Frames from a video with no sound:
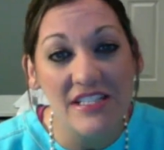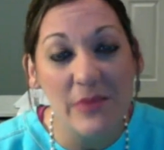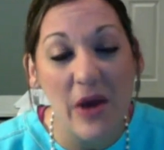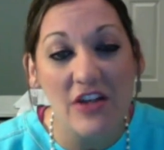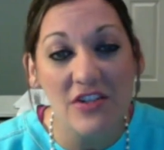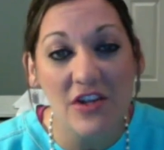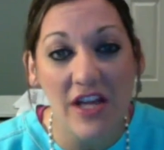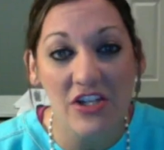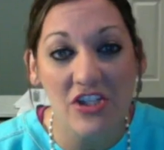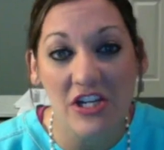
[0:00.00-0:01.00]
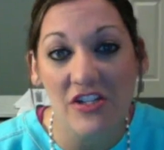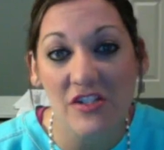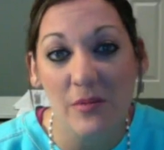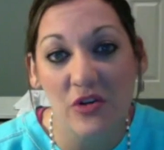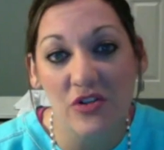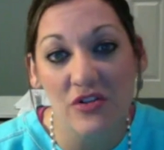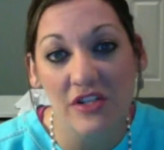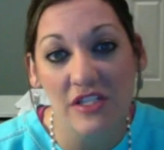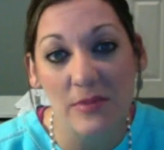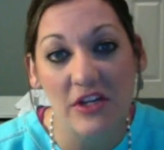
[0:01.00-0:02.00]
but also kind of share some personal
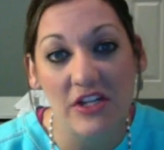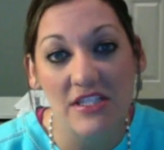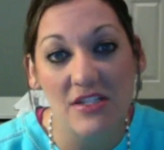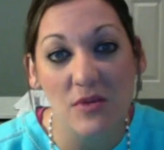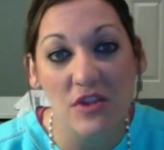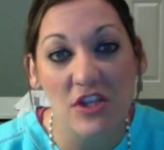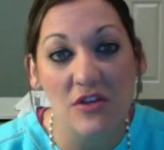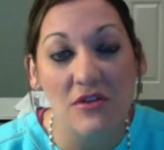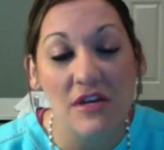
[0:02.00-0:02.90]
experiences with you.